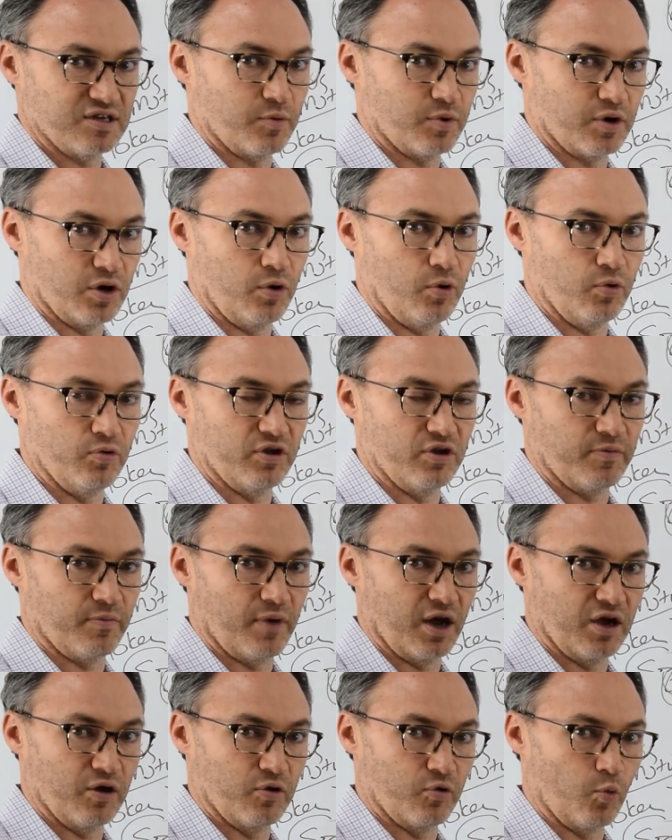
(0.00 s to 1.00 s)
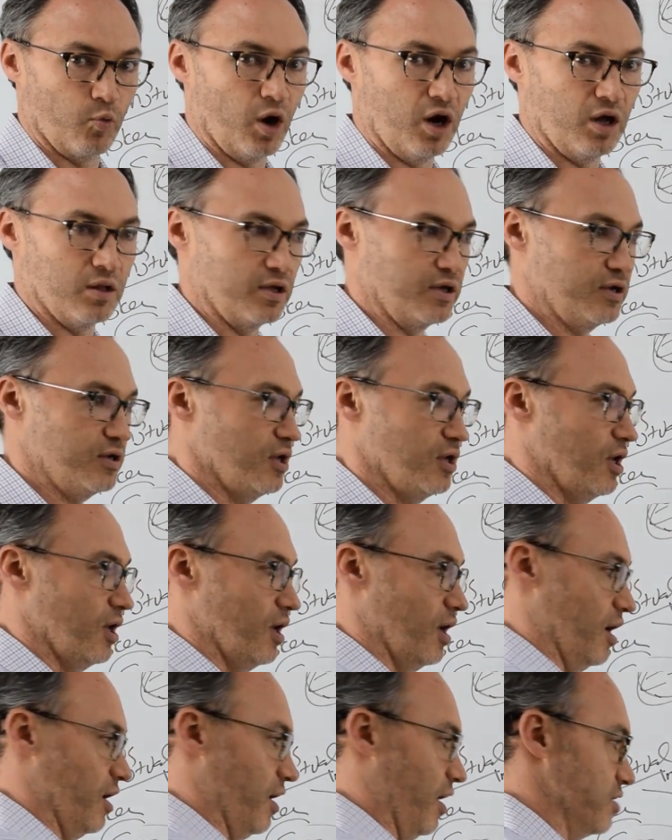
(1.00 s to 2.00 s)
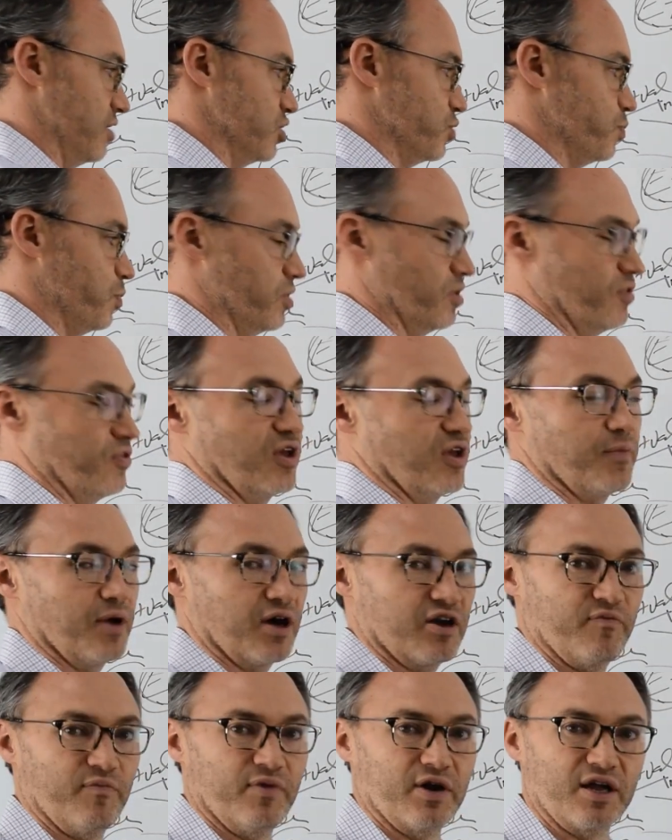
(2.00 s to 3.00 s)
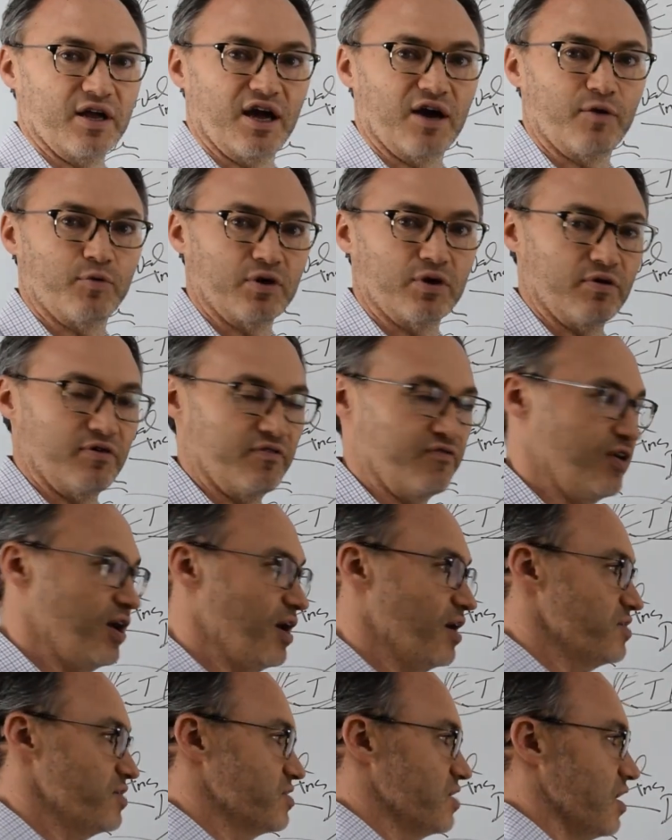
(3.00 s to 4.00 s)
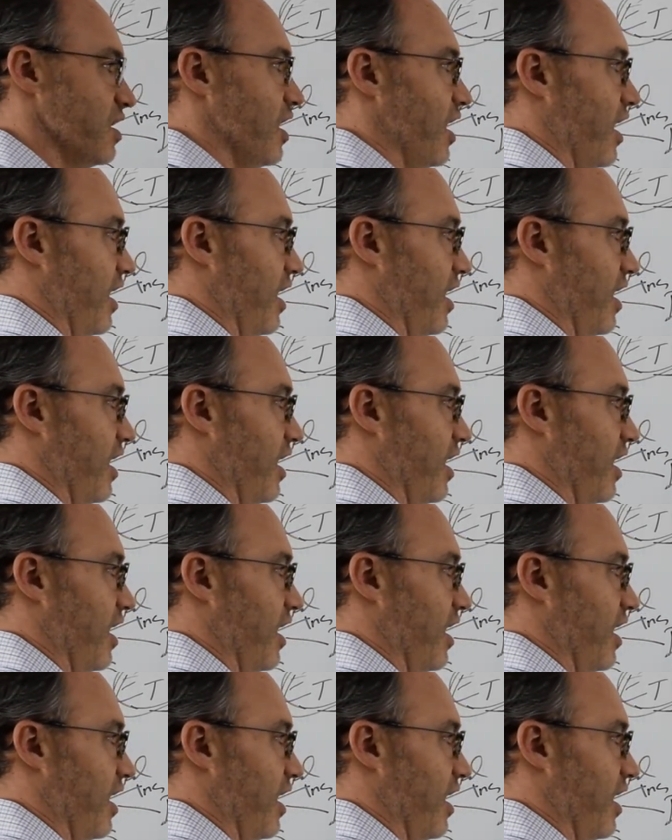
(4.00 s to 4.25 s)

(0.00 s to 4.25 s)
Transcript: I want to hold it in my own wallet, and I just put in the amount of money I want to invest,